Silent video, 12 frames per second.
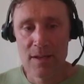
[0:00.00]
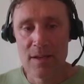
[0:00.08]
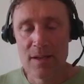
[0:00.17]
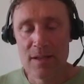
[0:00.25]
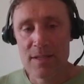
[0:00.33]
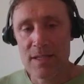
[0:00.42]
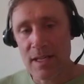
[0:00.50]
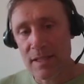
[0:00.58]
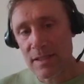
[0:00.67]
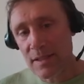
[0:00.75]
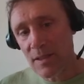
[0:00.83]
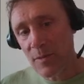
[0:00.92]
It's like
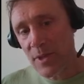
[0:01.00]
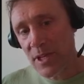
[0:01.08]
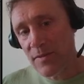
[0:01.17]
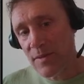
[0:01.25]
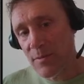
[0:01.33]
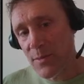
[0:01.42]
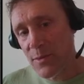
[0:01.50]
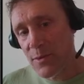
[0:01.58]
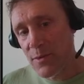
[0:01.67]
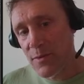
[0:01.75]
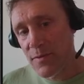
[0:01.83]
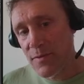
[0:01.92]
a little bit of a
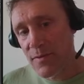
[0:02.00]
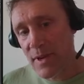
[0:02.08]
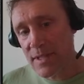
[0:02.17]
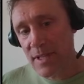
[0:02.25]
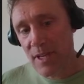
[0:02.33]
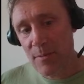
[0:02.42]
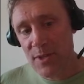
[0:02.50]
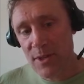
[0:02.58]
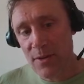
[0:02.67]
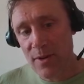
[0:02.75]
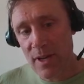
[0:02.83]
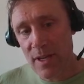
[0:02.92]
move as it comes
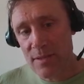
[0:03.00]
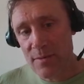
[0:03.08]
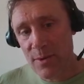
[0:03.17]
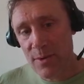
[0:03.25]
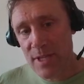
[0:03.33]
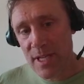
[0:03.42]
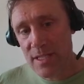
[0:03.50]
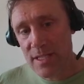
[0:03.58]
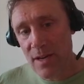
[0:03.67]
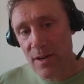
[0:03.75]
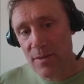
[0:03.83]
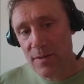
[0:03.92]
across. It rotates
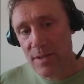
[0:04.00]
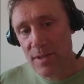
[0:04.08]
out.